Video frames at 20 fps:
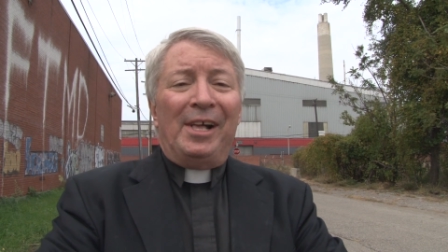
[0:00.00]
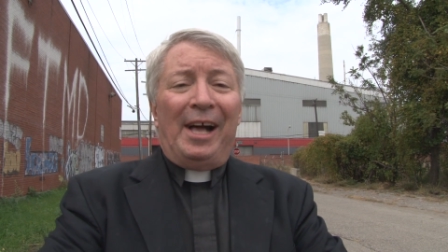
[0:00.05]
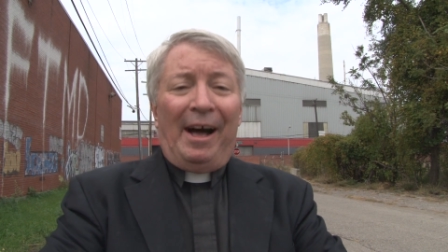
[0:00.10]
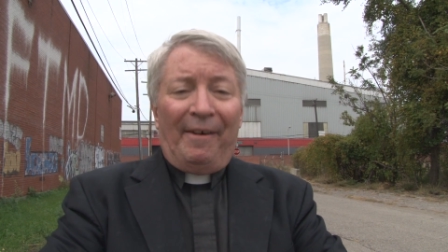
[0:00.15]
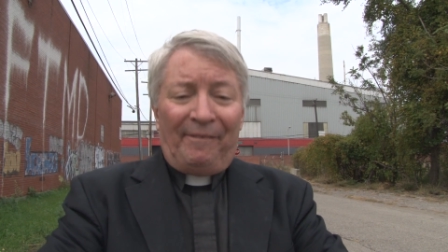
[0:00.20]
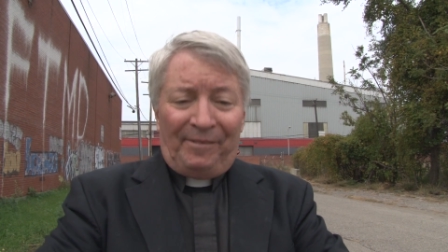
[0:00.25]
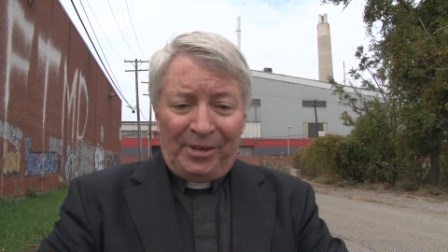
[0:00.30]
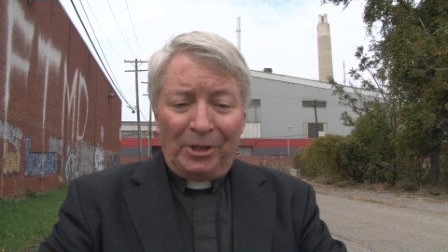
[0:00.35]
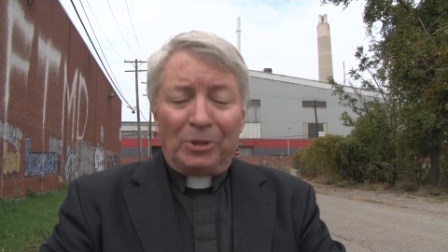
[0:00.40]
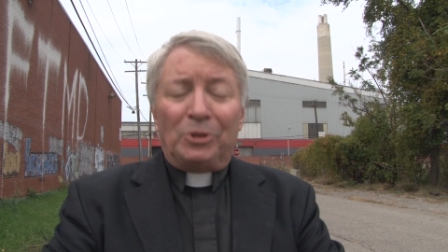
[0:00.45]

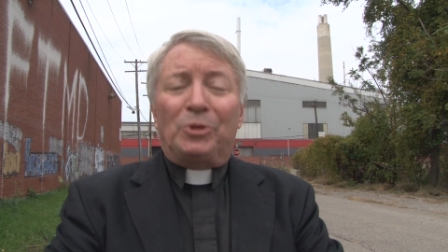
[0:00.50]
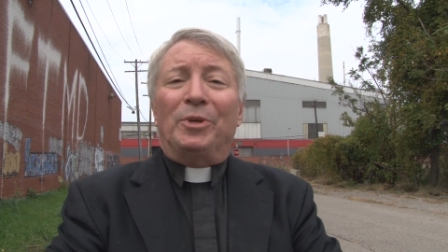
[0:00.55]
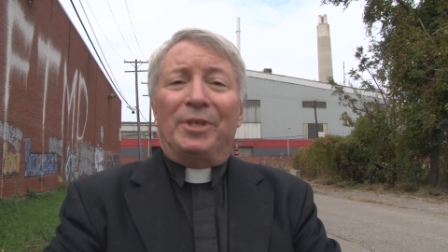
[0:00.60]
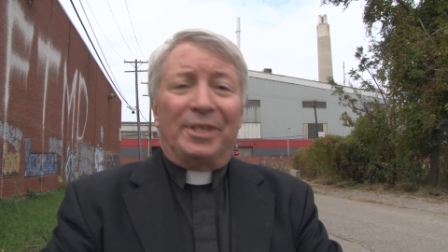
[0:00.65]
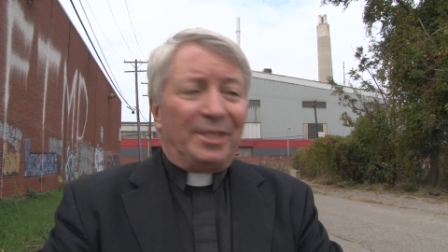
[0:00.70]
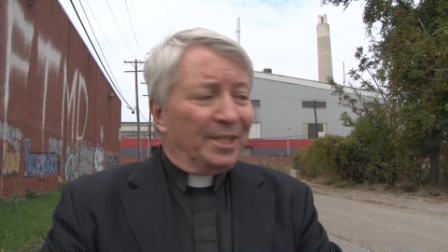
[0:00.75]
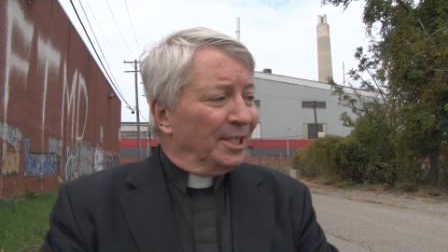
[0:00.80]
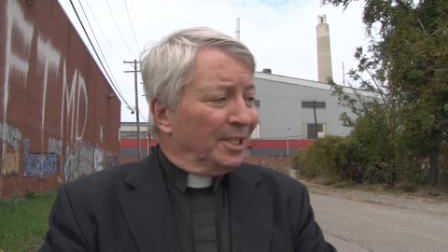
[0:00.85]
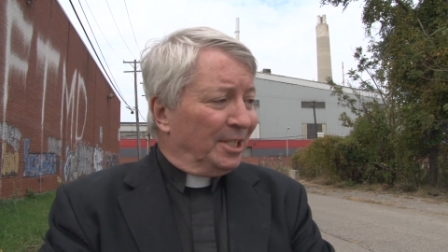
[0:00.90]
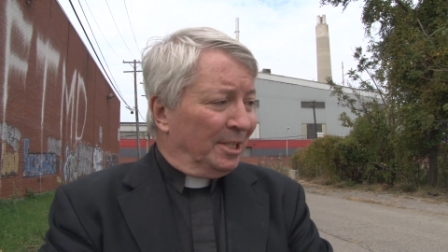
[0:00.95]
a filtering
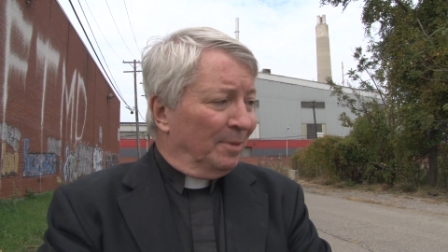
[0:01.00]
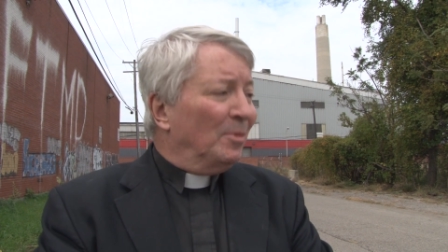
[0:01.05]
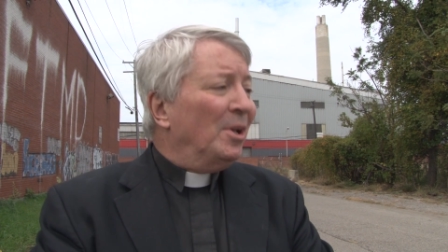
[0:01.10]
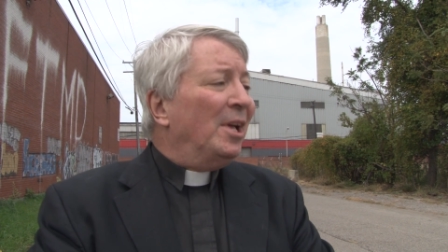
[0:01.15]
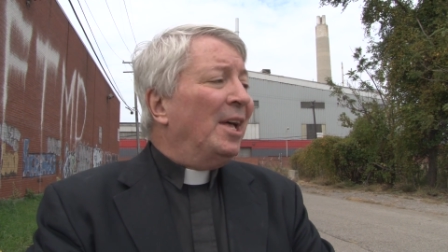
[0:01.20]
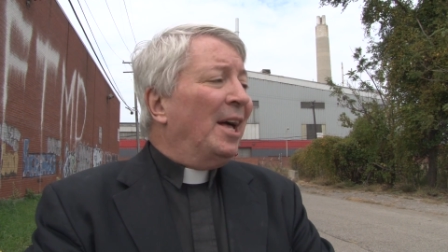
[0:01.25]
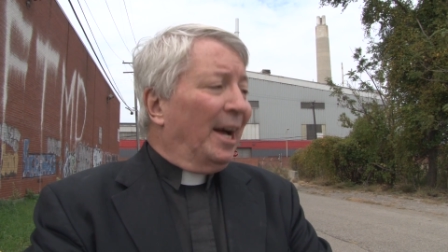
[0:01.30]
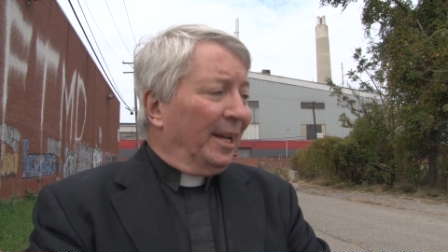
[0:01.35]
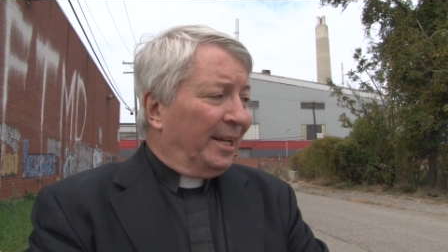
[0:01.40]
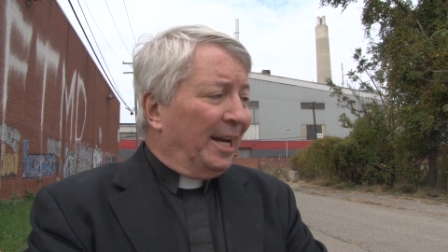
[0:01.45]
system,
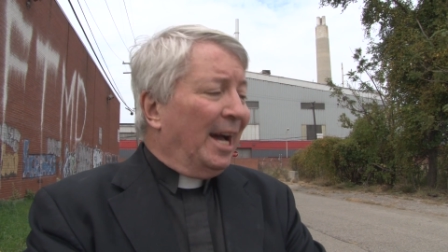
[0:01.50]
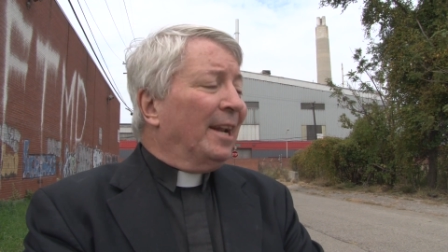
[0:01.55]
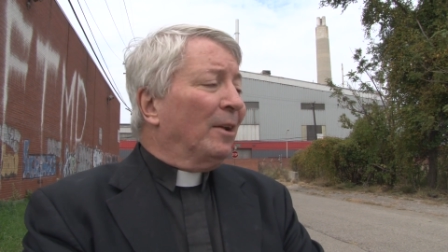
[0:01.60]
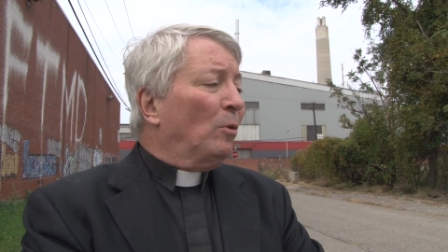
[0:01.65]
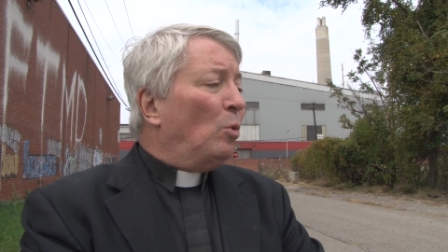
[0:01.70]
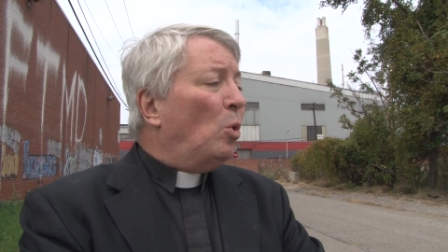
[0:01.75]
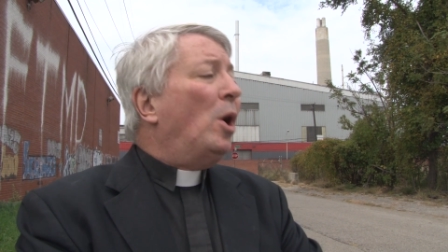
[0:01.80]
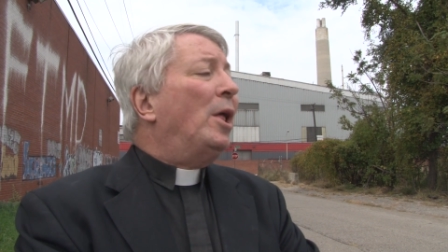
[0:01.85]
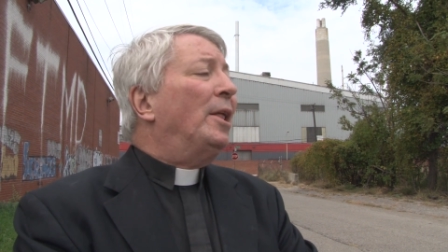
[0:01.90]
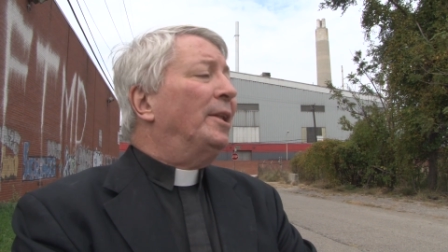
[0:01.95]
a kind
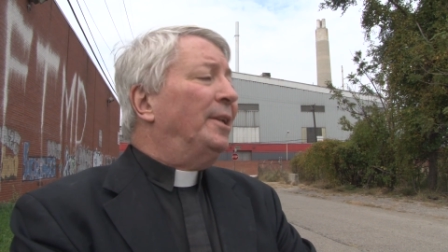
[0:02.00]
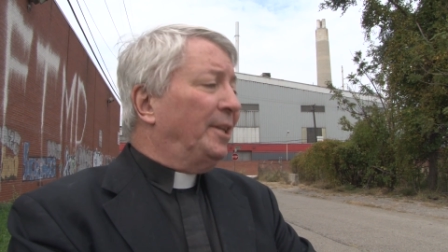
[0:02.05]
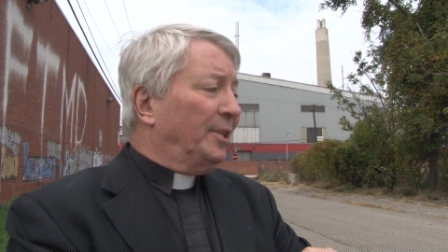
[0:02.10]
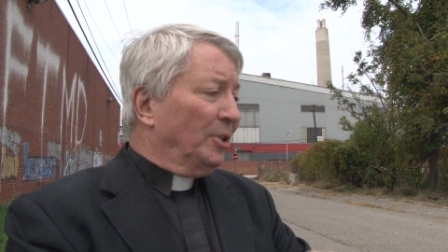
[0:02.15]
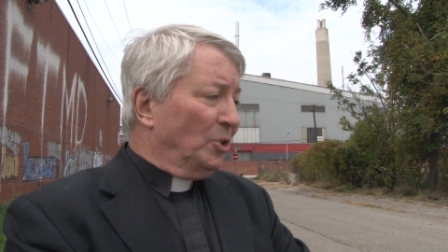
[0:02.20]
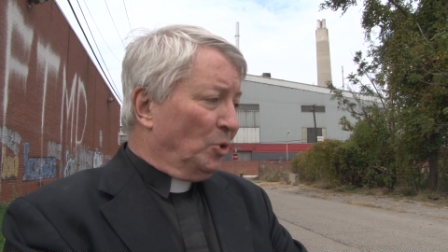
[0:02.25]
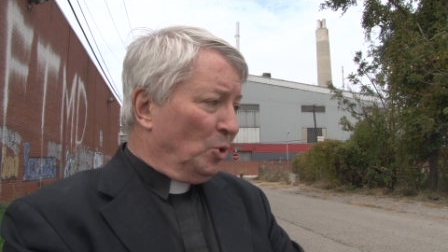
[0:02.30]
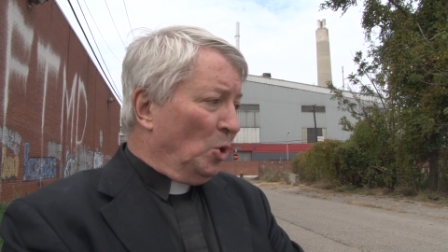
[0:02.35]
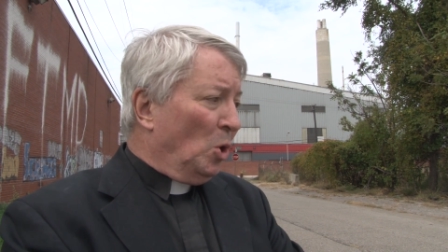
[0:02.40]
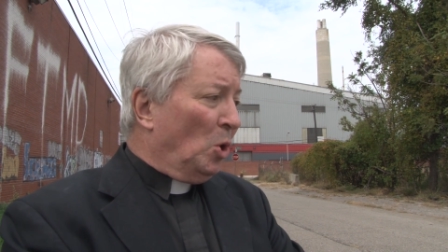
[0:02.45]
of quality
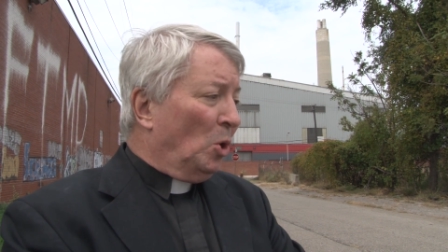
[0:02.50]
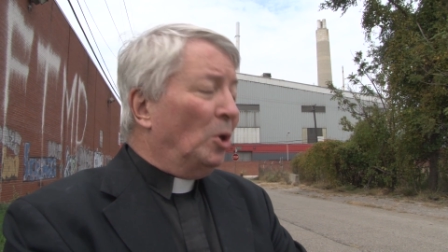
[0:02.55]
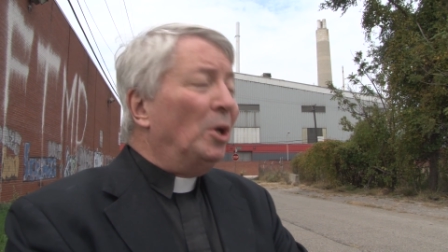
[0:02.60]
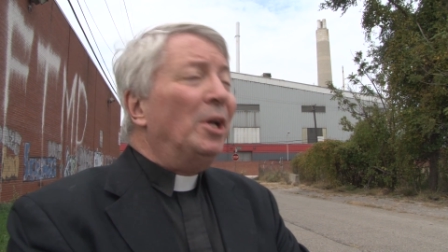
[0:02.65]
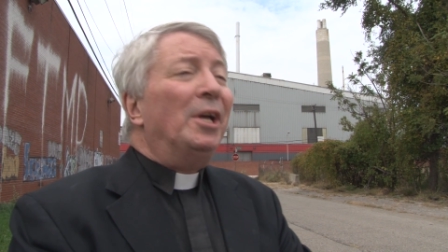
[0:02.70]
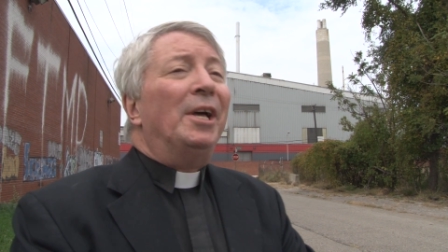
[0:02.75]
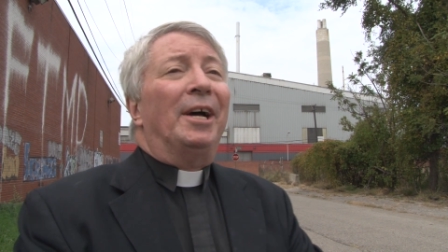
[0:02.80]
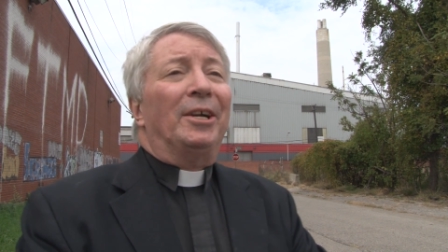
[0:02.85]
control,